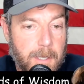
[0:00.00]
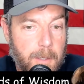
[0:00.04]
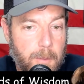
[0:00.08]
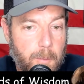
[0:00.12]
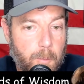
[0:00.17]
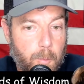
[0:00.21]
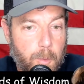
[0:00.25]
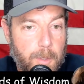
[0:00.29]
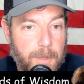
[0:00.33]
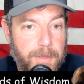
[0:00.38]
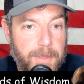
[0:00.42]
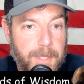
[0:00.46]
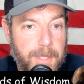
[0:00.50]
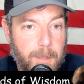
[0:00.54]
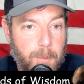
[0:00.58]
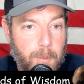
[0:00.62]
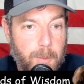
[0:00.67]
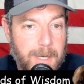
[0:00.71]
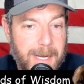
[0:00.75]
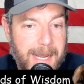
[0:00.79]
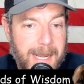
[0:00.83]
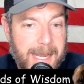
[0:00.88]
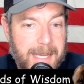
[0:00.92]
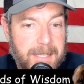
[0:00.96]
One thing
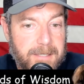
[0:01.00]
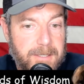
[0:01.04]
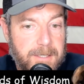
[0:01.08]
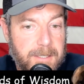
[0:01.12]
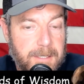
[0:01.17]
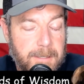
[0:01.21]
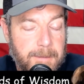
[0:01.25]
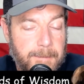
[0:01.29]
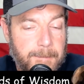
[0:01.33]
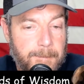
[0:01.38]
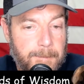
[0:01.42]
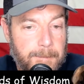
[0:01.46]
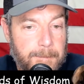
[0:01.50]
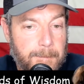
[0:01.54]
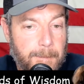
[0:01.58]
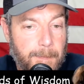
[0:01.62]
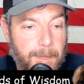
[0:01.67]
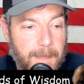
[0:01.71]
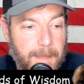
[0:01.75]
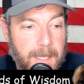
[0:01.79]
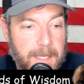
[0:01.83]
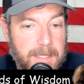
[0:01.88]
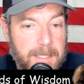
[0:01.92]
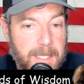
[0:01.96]
we're asking
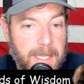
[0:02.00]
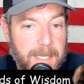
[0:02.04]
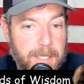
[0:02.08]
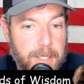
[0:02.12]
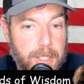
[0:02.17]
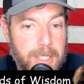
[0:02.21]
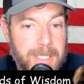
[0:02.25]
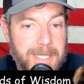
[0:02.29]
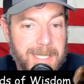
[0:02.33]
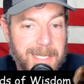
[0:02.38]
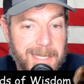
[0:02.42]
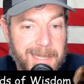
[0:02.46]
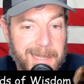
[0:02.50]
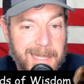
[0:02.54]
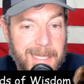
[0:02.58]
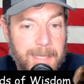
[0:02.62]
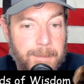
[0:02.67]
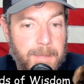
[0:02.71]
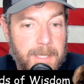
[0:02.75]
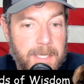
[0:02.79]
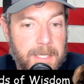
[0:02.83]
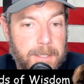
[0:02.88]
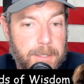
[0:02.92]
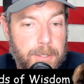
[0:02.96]
is, hey, just
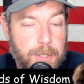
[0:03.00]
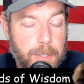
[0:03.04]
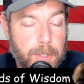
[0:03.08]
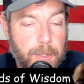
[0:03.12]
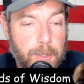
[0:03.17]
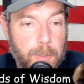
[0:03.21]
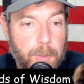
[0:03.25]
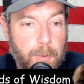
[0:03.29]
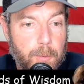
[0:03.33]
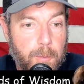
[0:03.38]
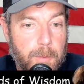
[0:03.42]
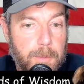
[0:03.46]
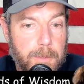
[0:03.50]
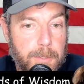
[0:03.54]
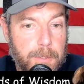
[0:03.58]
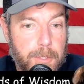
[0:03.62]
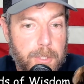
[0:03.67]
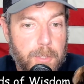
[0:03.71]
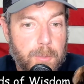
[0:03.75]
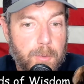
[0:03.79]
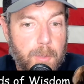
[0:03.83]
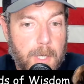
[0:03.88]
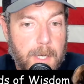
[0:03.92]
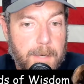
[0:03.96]
limit it to
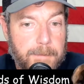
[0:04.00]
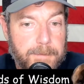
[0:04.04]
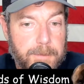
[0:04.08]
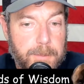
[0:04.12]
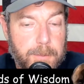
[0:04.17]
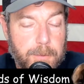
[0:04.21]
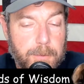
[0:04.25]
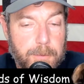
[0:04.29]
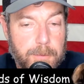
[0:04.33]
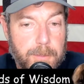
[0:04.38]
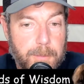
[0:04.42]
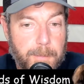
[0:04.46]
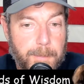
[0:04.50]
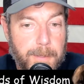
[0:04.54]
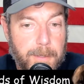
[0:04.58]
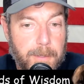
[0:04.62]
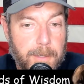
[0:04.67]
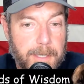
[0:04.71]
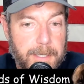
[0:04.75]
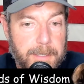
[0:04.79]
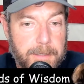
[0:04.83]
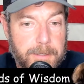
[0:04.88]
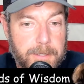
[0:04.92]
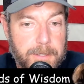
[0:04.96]
2 officers per
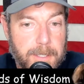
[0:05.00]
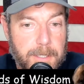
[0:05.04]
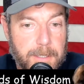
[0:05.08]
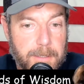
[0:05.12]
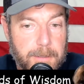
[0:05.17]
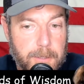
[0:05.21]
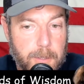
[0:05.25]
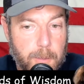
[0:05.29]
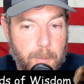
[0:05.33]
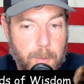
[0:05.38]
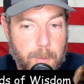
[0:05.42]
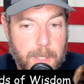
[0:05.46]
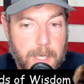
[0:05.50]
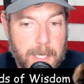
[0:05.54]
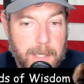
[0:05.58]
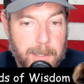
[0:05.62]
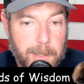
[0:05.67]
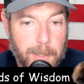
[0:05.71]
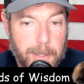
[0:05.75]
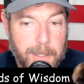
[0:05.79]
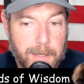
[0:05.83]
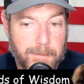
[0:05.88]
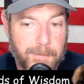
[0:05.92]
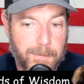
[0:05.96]
agency. So we're not
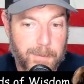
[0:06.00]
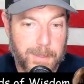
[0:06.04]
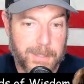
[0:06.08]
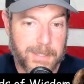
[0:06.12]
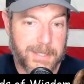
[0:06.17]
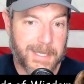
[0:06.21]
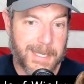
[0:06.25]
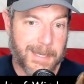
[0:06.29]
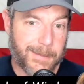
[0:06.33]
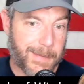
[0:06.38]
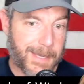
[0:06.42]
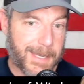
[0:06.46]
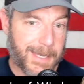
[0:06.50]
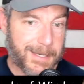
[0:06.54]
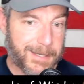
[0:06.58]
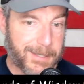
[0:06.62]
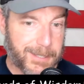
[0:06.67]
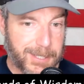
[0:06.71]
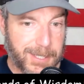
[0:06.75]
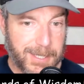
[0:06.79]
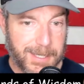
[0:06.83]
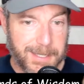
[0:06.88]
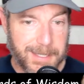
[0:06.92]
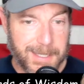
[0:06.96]
looking for the same
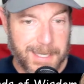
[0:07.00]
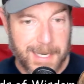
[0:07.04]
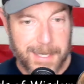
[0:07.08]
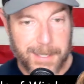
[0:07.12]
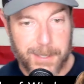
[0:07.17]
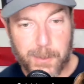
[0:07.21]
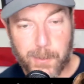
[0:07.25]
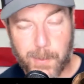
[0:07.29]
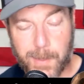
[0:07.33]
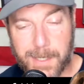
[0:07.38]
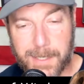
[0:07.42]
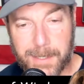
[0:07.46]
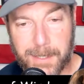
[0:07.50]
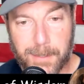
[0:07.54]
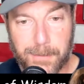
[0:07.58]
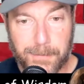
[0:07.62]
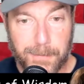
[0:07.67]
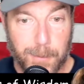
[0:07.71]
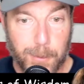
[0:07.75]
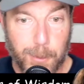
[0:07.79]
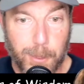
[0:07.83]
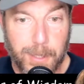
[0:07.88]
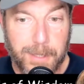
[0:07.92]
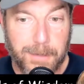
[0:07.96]
agency to kind of swing in there. If
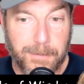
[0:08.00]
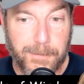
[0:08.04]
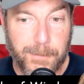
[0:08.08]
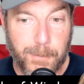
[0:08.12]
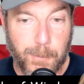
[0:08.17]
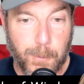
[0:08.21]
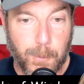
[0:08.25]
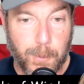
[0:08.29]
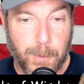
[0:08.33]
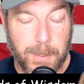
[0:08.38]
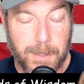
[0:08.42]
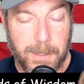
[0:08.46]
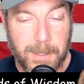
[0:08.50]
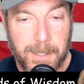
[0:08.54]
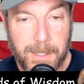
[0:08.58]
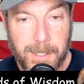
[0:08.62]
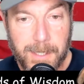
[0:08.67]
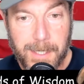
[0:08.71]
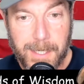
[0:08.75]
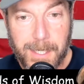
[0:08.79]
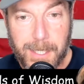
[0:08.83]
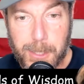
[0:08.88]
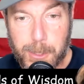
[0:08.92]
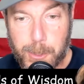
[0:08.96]
you're looking for
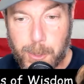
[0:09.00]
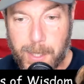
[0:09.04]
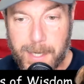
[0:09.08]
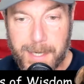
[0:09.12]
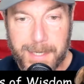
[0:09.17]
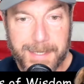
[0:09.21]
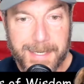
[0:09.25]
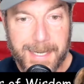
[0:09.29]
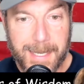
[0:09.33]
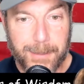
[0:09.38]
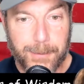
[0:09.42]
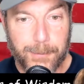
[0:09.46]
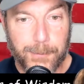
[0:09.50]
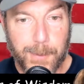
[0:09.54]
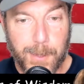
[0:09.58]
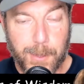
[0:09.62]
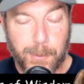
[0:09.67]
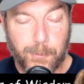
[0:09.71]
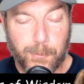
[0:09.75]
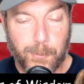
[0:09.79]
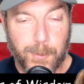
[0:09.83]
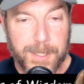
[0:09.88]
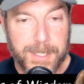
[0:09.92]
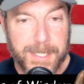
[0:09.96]
training down the
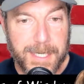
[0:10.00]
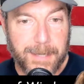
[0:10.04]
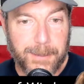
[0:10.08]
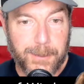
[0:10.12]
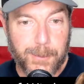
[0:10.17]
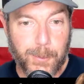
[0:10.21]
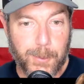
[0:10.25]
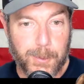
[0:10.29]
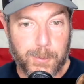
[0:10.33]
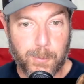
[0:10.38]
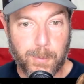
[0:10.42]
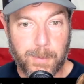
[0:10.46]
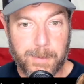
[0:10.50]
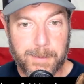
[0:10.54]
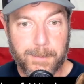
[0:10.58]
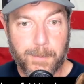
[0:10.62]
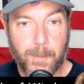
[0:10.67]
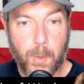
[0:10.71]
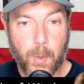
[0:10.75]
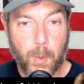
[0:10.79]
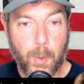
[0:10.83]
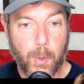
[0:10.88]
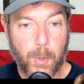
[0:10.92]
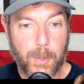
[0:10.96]
road, reach out to us. We'll be
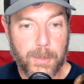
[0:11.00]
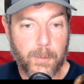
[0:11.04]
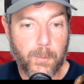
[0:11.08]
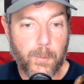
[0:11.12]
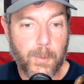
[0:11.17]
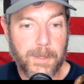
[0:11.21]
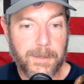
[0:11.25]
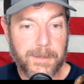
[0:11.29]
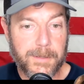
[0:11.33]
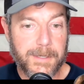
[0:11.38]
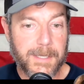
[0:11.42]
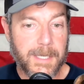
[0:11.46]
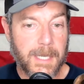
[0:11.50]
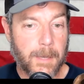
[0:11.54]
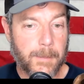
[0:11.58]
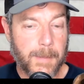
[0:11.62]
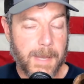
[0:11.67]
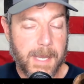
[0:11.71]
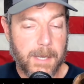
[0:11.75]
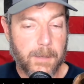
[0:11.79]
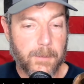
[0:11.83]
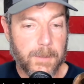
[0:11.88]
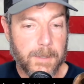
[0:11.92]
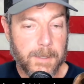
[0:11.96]
more than willing to come
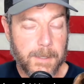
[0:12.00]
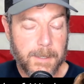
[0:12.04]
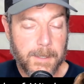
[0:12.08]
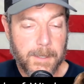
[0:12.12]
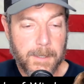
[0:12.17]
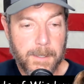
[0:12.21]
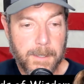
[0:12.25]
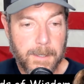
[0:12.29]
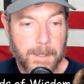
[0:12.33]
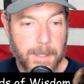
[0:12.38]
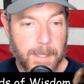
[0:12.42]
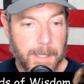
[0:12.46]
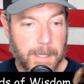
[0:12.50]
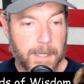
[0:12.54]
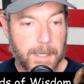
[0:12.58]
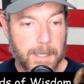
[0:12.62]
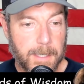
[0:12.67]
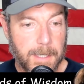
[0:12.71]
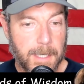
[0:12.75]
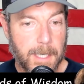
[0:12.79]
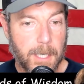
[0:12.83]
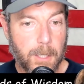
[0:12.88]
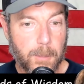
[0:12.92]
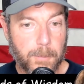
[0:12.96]
out
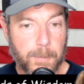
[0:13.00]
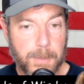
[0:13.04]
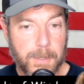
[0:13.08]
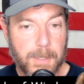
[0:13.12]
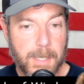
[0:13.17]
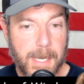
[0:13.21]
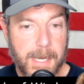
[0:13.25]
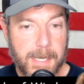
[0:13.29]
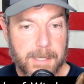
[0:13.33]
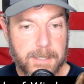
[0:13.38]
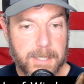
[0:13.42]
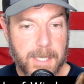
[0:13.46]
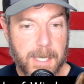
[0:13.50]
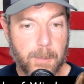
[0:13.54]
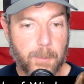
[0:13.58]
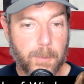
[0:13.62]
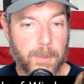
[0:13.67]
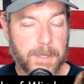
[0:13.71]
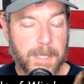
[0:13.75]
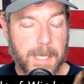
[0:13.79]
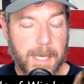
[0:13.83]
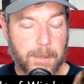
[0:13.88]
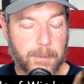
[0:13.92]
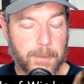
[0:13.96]
and help you guys out
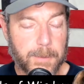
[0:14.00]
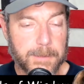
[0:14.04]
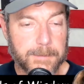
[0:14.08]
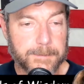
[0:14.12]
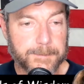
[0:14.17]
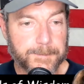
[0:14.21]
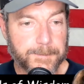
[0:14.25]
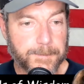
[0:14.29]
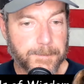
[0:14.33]
with that one.